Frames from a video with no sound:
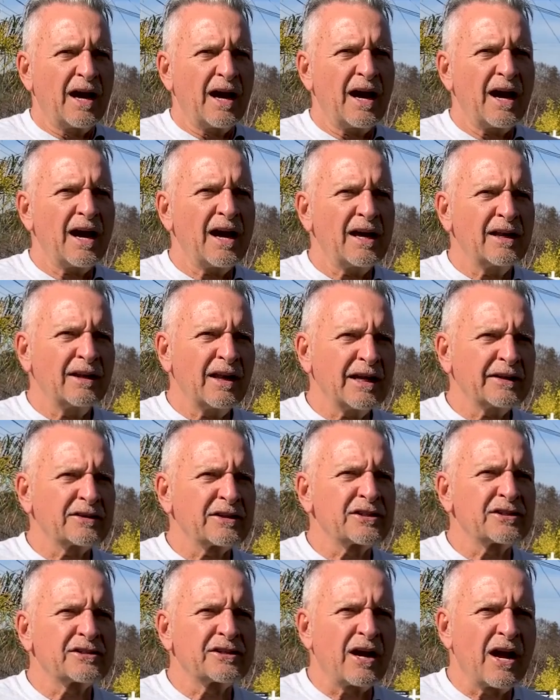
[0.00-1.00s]
I like the
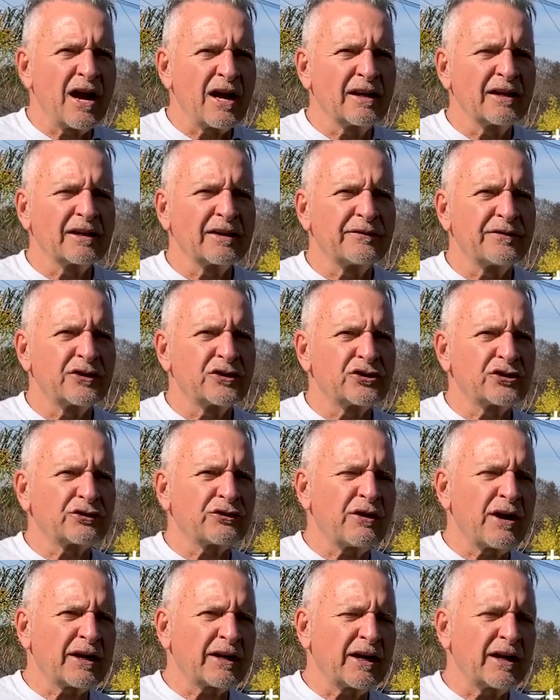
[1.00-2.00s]
styling of the
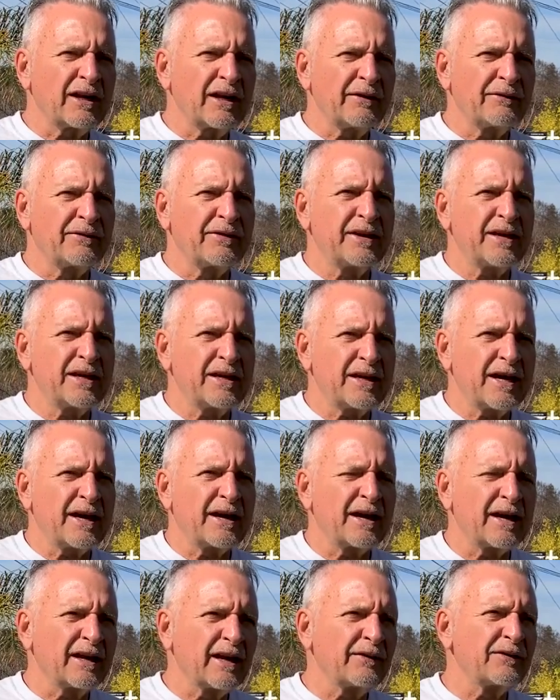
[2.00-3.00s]
truck. I love the,
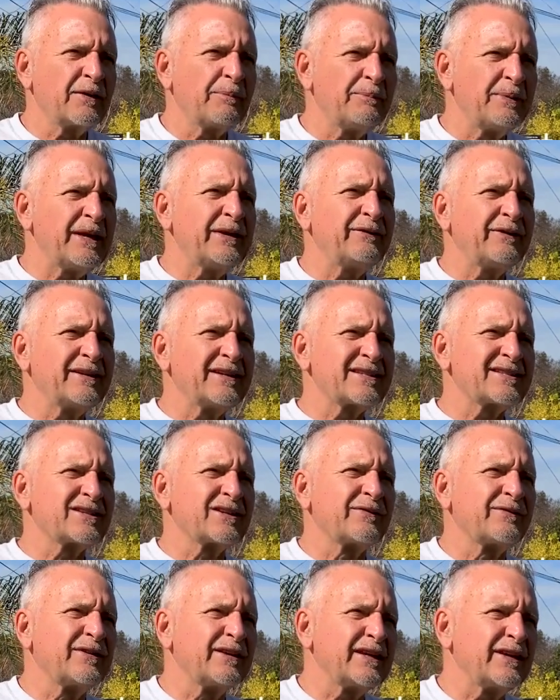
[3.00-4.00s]
uh, I love the beefiness
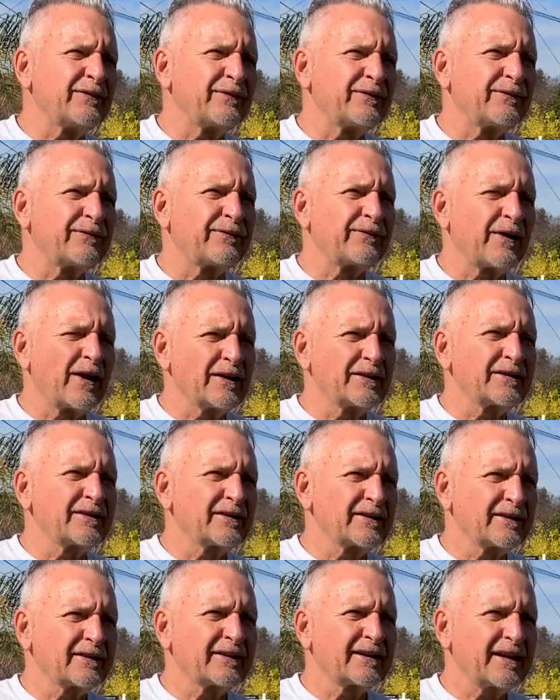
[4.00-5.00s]
of the front
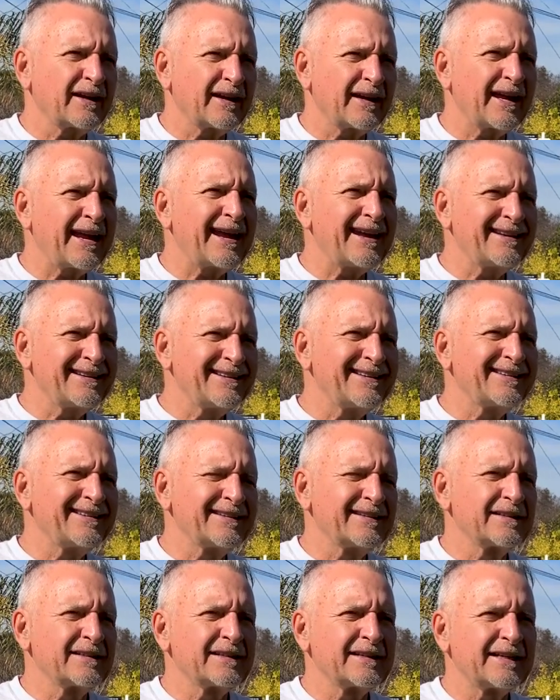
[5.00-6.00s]
end.
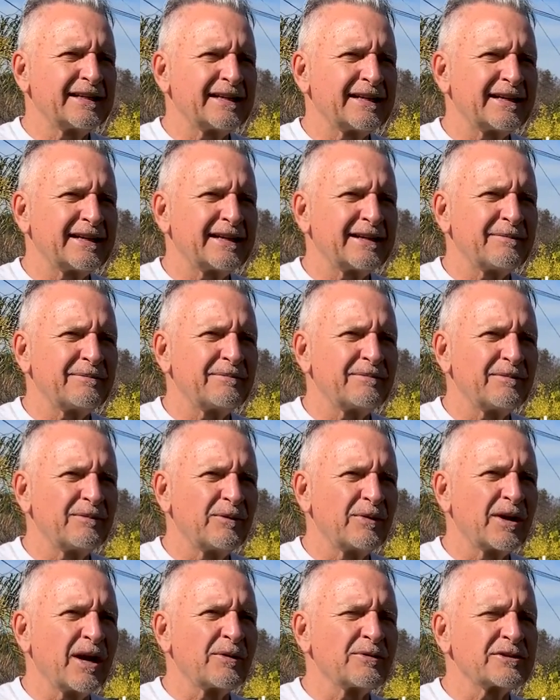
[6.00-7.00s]
Um,
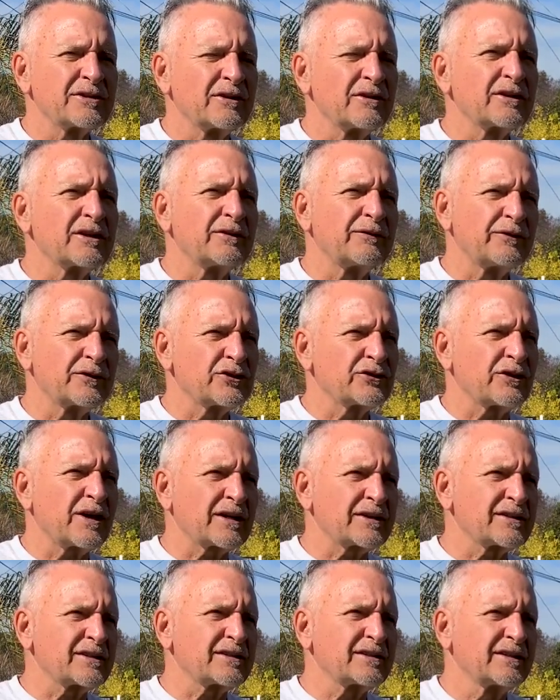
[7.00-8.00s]
when I was looking for
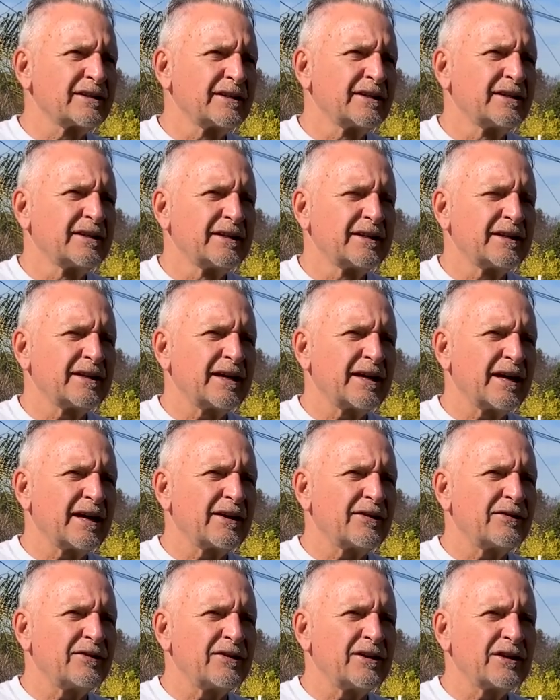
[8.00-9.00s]
trucks, uh,
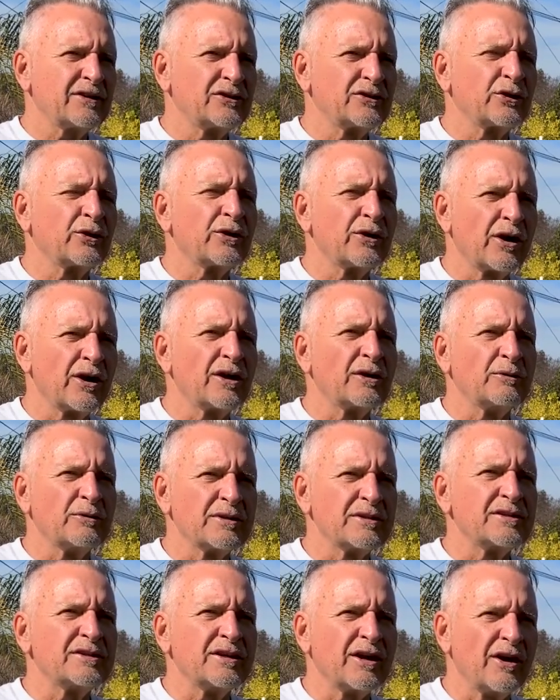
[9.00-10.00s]
that Toyota
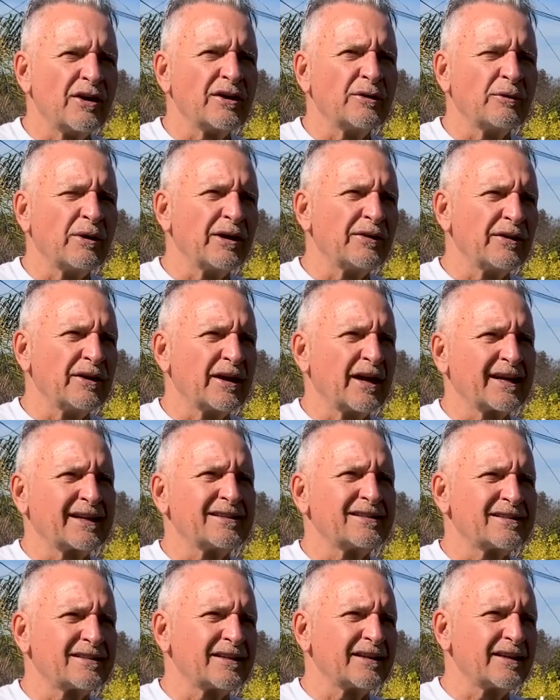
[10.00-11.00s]
was the only one that I
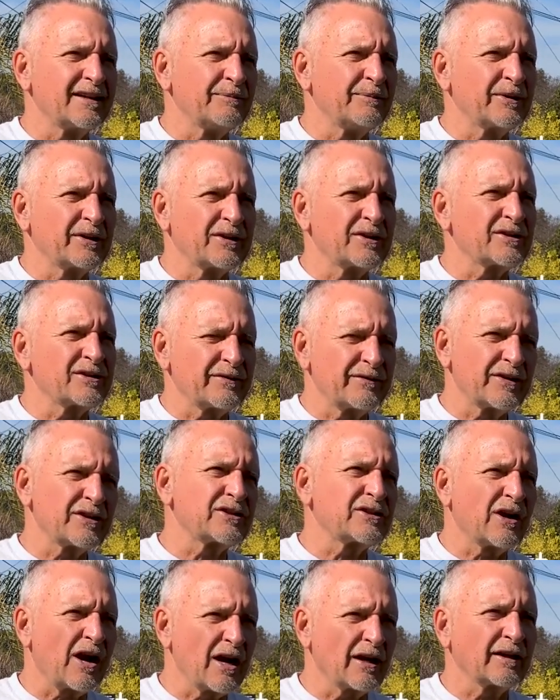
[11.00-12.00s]
considered because of the
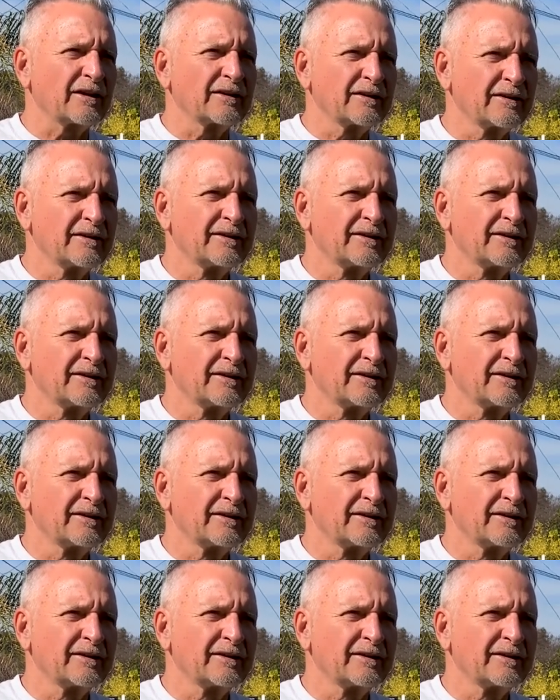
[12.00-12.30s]
styling.